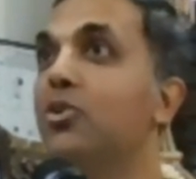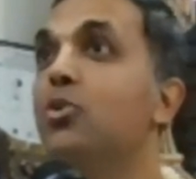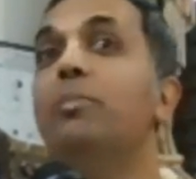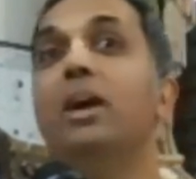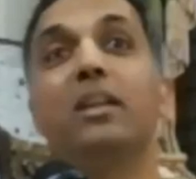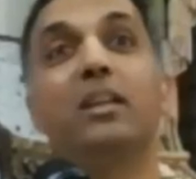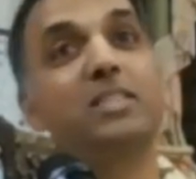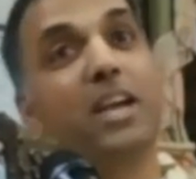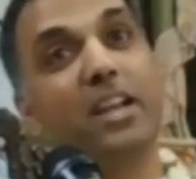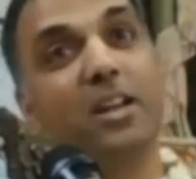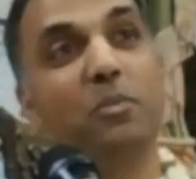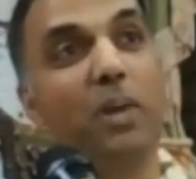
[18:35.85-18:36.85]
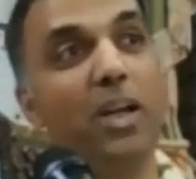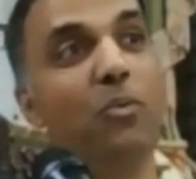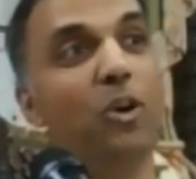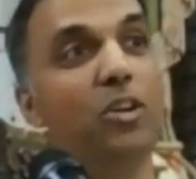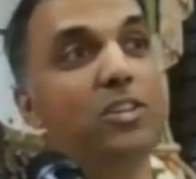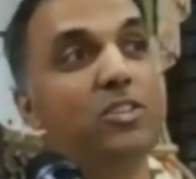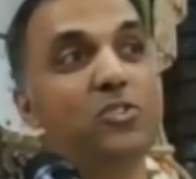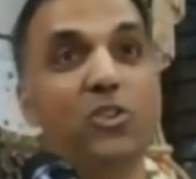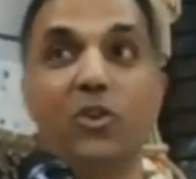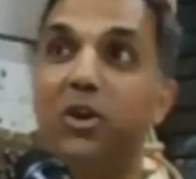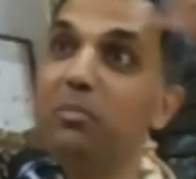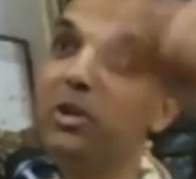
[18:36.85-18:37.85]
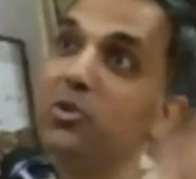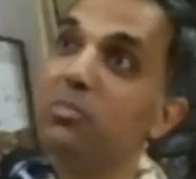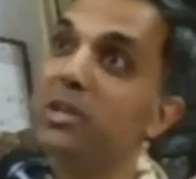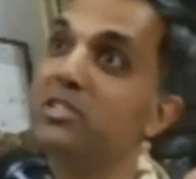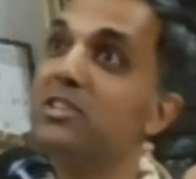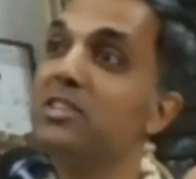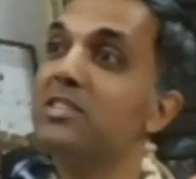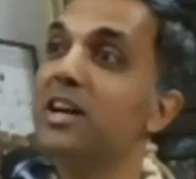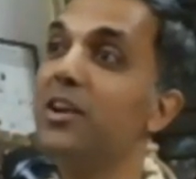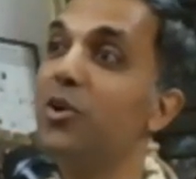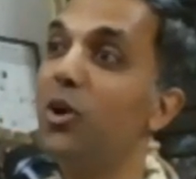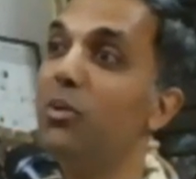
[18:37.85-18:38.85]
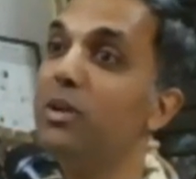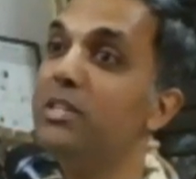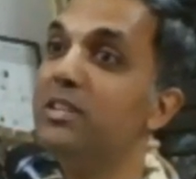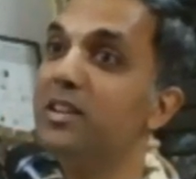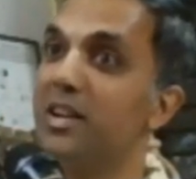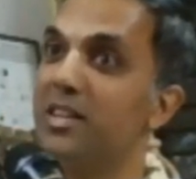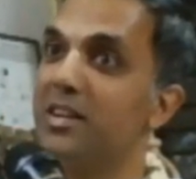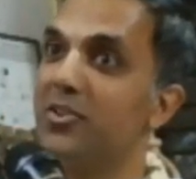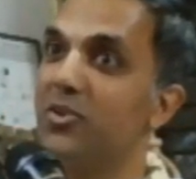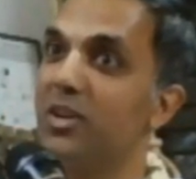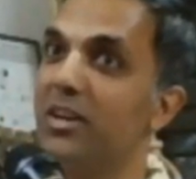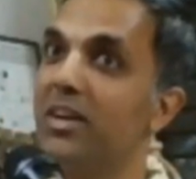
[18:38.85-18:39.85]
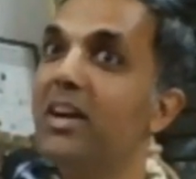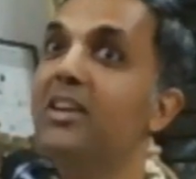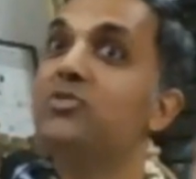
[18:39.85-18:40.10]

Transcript: You may reside in my waters or not, but you must reside always in Radha Kunda.